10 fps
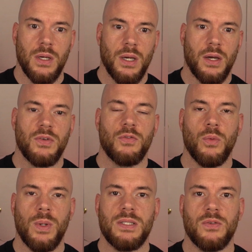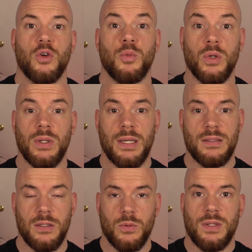have different ways of
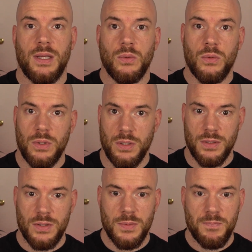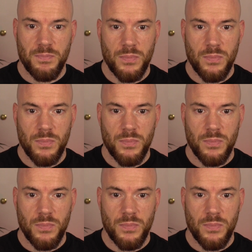communicating with their audience.